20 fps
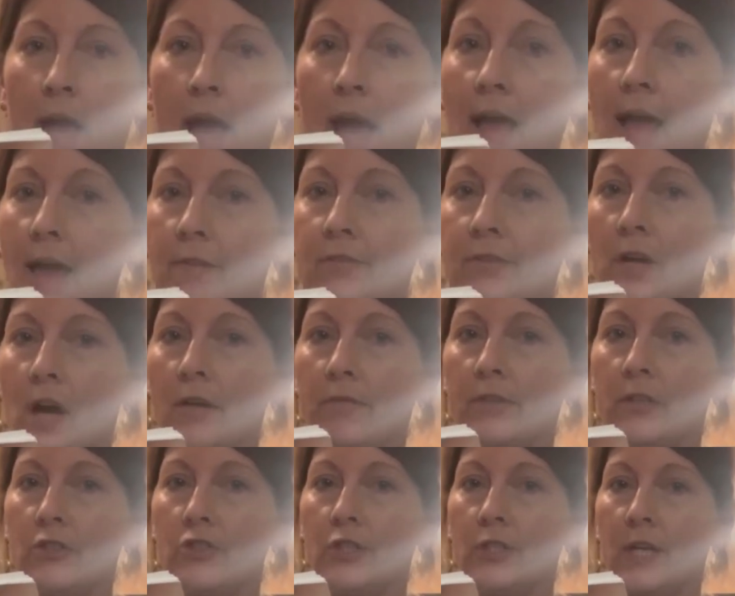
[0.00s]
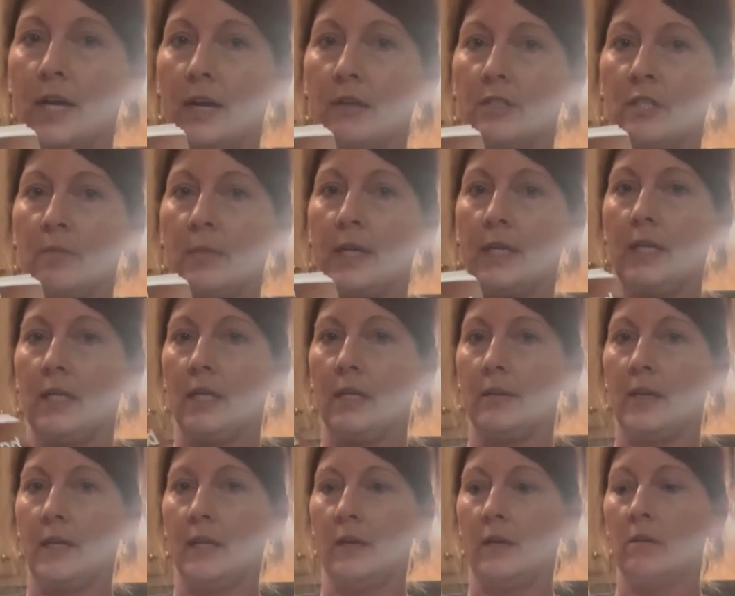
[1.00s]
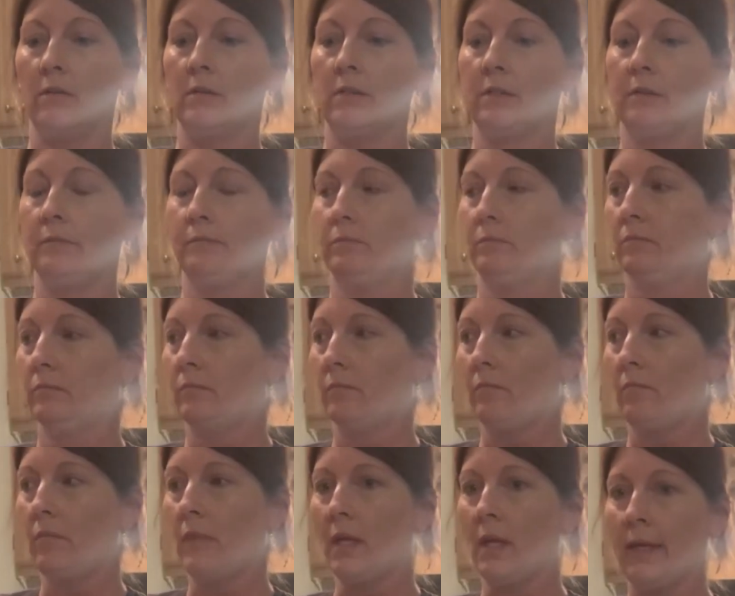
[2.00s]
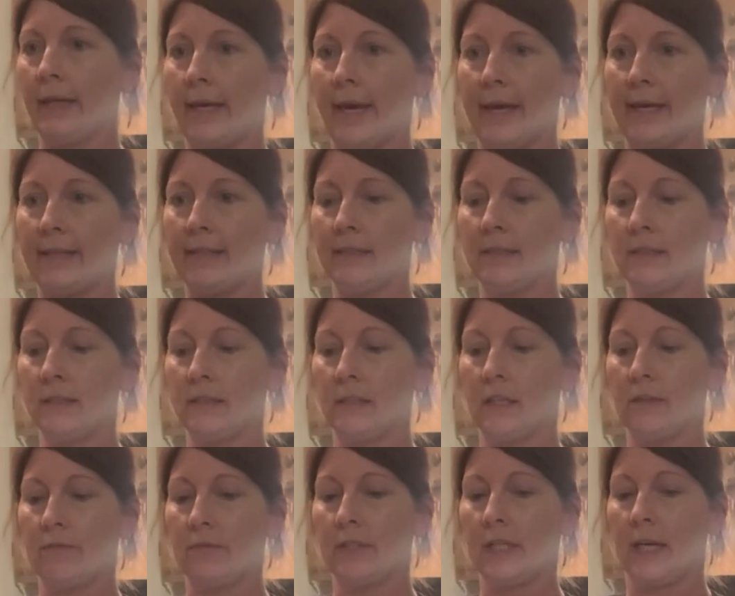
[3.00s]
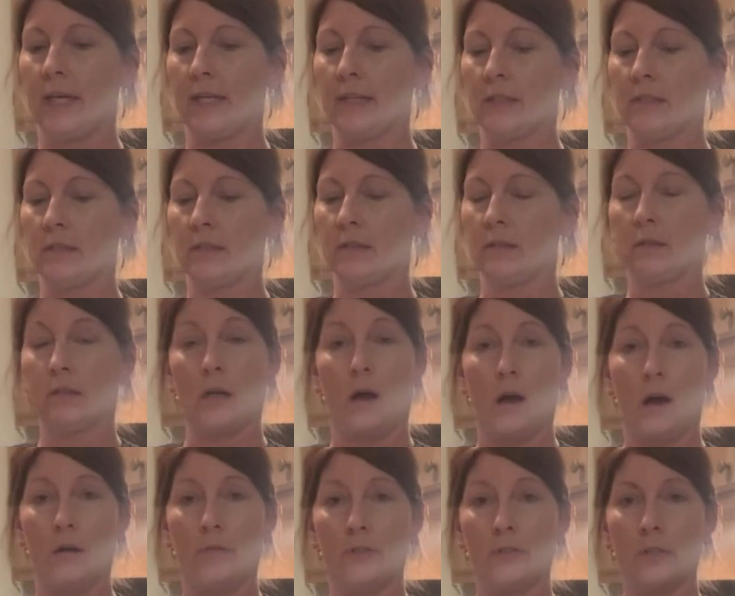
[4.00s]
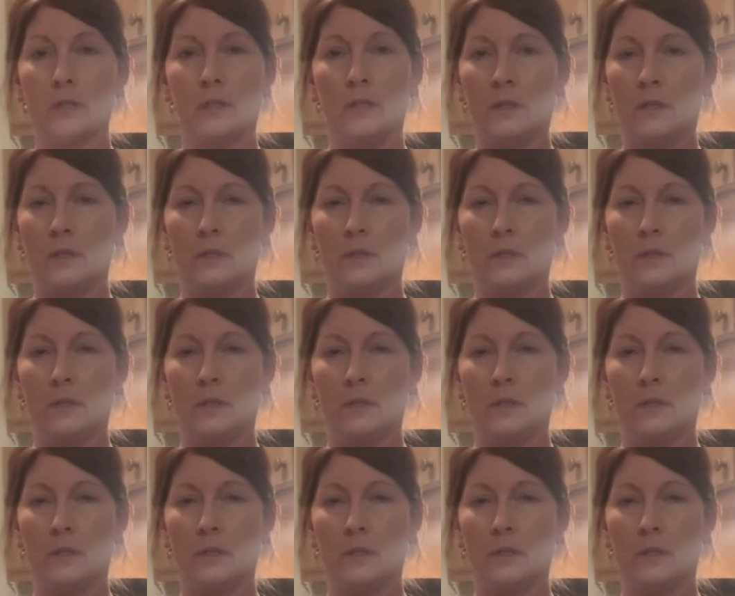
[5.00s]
have not ventured out to make anything else. Cakes and stuff takes soft